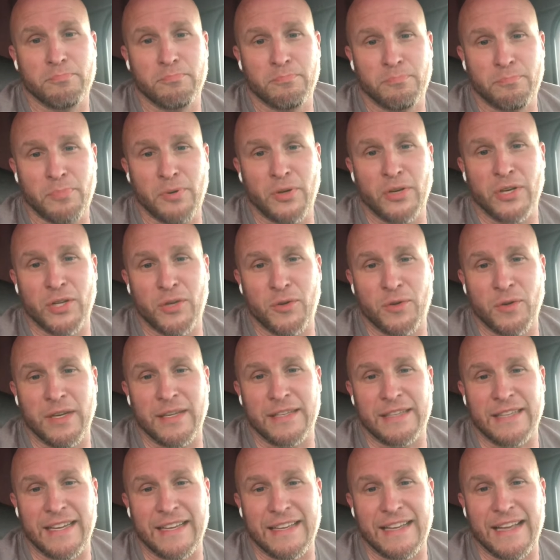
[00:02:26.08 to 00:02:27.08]
Pretty
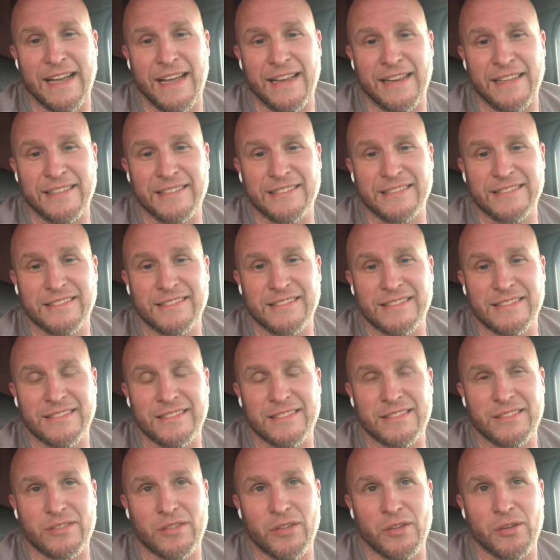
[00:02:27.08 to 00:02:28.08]
quick I got it.
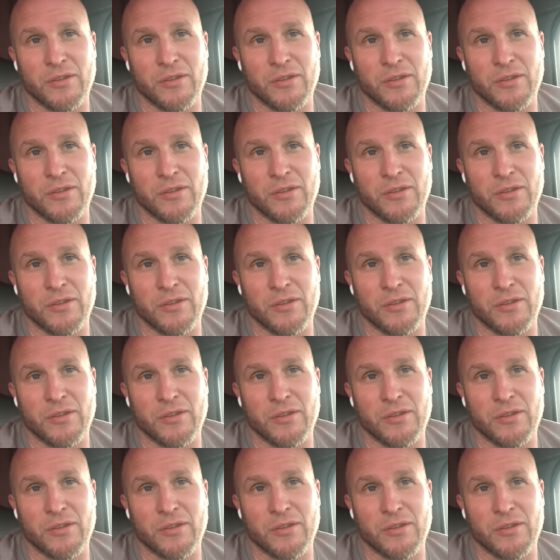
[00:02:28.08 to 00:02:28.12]
So